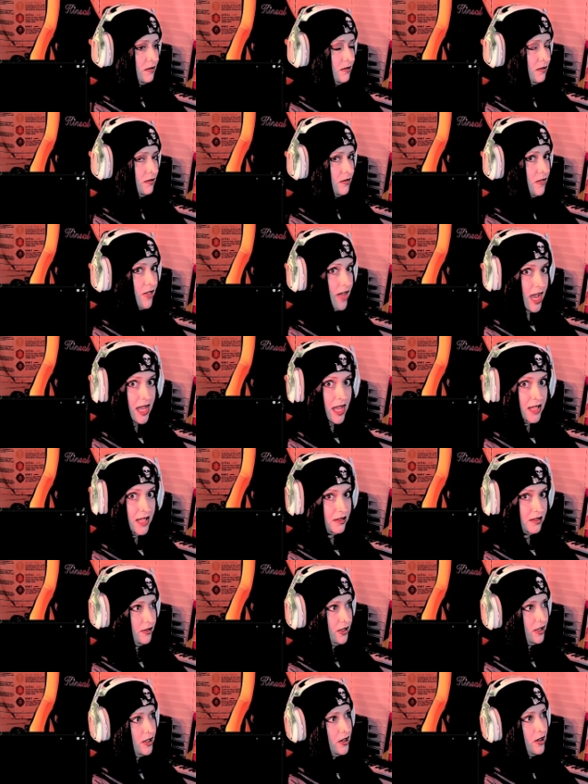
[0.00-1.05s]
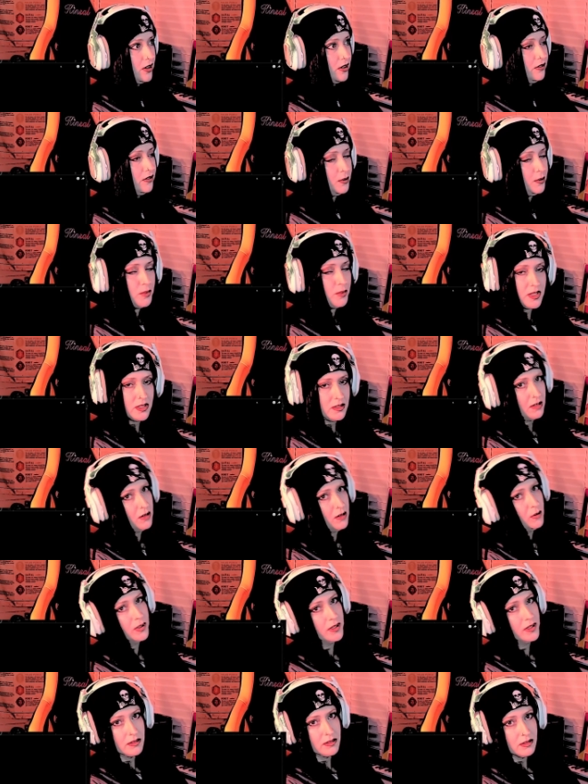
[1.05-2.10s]
that, the videography, which is
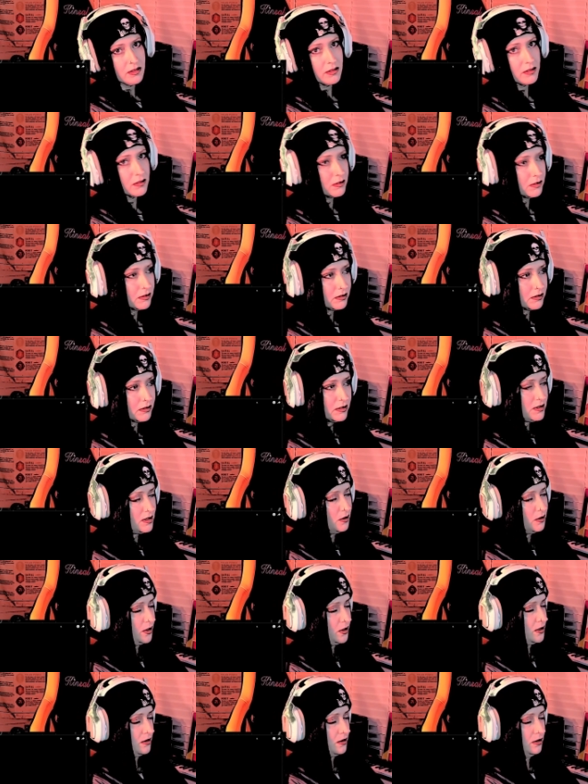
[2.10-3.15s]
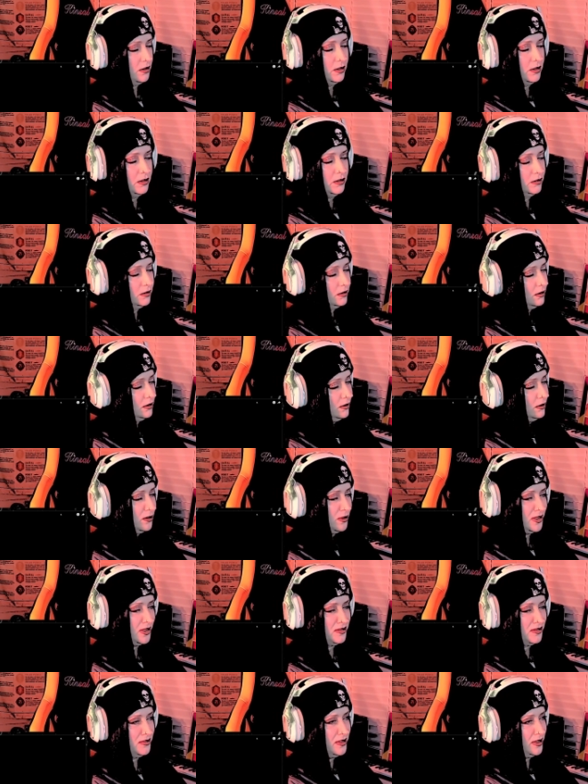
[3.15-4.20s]
always, it's always good. Always
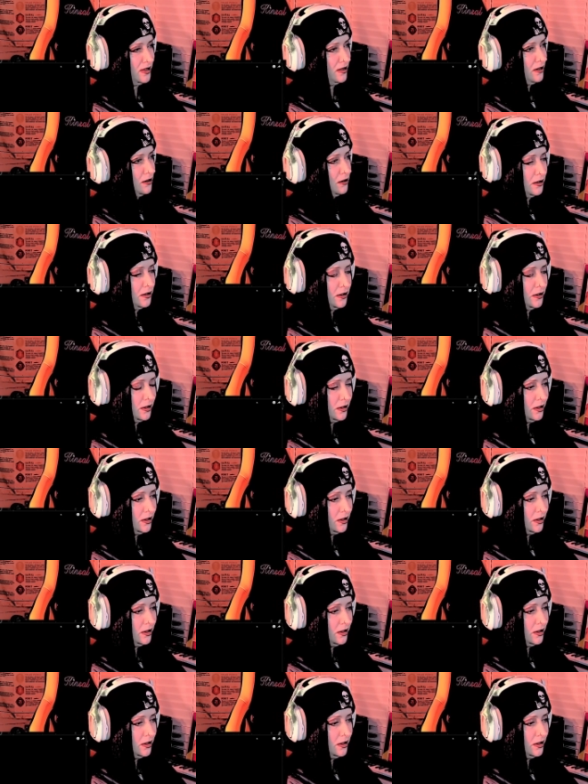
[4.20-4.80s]
fucking good.